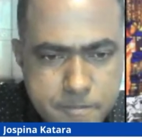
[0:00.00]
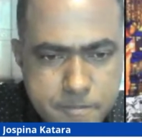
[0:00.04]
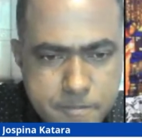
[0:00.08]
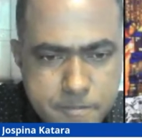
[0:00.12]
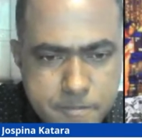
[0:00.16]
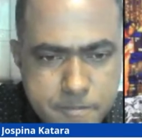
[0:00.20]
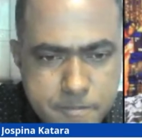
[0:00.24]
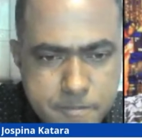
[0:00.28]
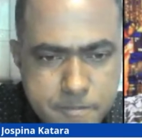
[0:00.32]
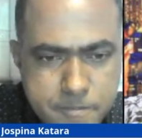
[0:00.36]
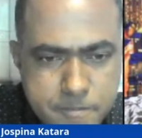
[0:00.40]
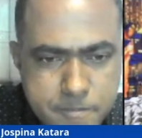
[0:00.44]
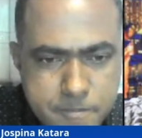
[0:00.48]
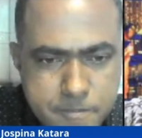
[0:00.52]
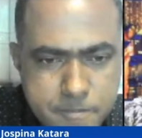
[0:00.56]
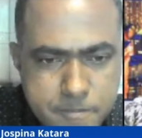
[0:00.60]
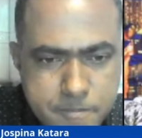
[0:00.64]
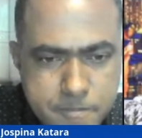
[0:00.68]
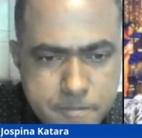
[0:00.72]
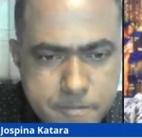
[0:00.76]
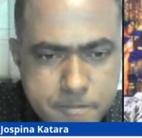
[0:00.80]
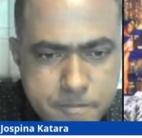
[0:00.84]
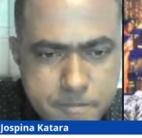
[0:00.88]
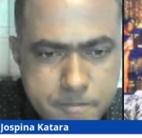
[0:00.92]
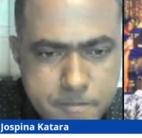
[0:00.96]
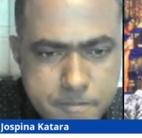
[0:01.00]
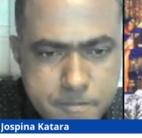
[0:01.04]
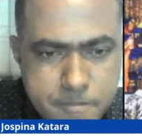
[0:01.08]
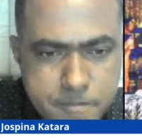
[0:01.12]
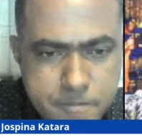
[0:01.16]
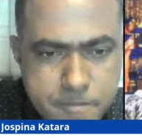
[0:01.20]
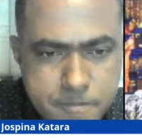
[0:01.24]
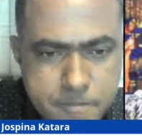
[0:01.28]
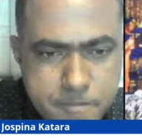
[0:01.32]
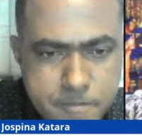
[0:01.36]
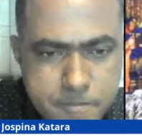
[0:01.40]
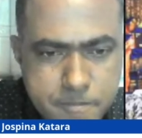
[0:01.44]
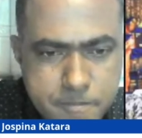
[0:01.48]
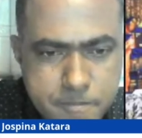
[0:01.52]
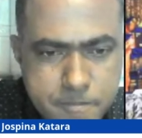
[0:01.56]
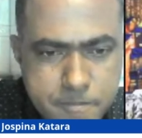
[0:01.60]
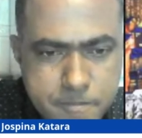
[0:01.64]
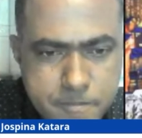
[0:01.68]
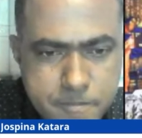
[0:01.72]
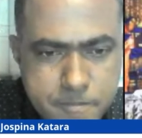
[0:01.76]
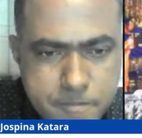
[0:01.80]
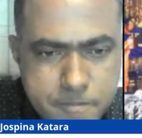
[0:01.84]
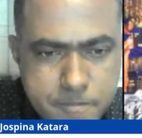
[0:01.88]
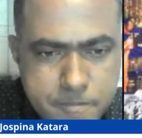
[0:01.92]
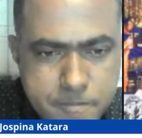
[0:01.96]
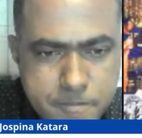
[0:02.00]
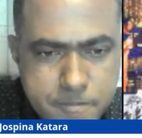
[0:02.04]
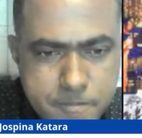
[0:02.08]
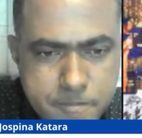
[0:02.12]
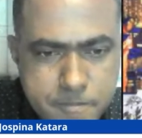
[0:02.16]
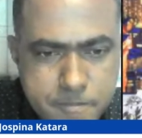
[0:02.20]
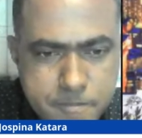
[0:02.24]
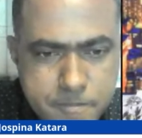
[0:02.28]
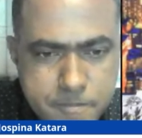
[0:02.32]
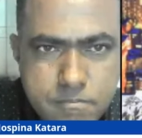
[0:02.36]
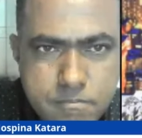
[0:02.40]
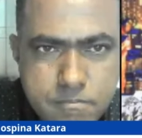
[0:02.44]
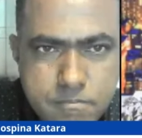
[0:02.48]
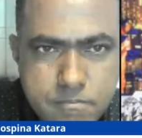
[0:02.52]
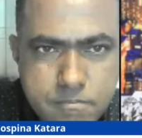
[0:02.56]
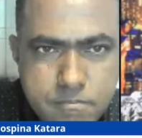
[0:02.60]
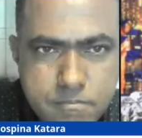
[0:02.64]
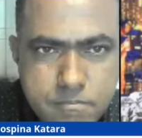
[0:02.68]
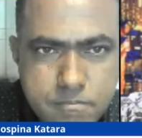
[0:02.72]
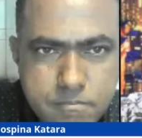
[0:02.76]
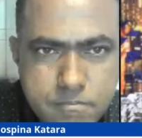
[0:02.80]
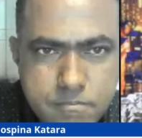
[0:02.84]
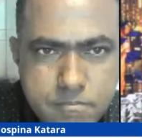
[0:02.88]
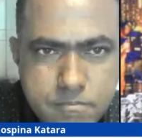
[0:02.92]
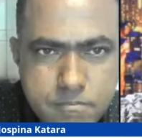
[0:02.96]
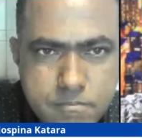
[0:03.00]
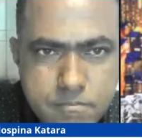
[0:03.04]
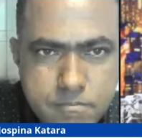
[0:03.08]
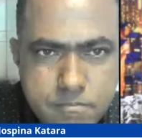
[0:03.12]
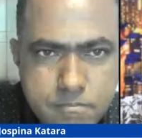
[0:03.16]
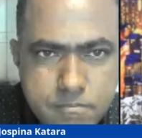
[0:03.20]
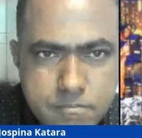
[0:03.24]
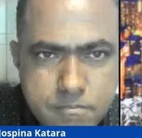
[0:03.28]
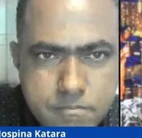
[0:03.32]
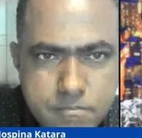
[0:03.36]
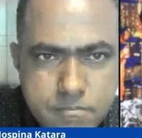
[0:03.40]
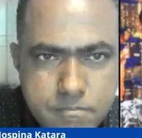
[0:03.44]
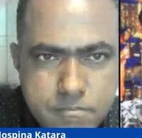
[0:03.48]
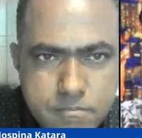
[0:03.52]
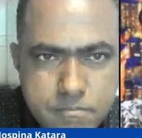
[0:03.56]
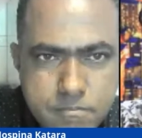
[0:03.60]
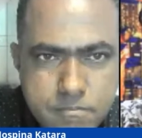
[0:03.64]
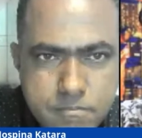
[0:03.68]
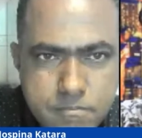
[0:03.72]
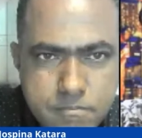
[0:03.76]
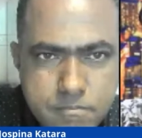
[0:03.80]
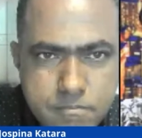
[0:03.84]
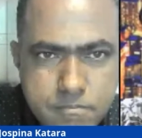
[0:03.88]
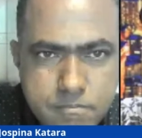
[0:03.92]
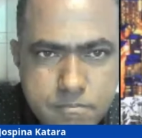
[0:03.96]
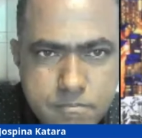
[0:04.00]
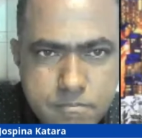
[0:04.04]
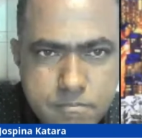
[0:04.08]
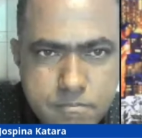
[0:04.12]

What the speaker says: (not speaking)